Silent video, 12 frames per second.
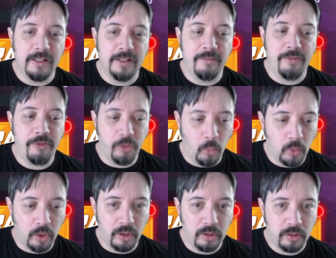
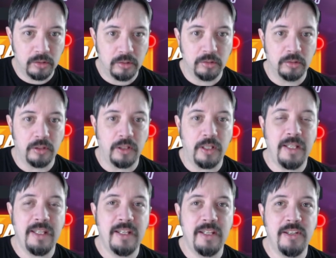Thor,
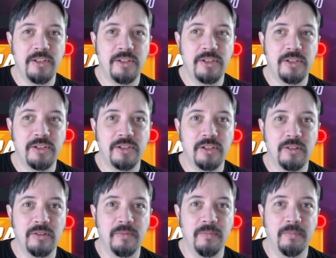he is
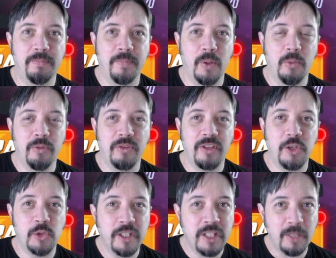both a
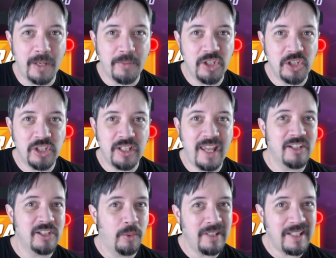trickier proposition and a
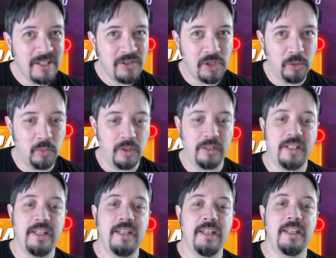somewhat easier one.
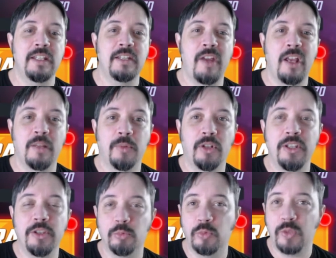He is available
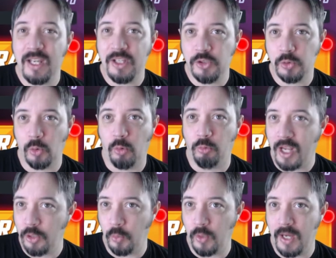in the raid store
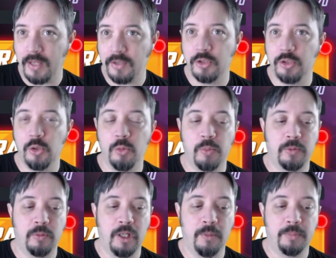right away to new
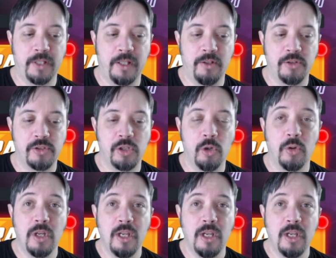players, so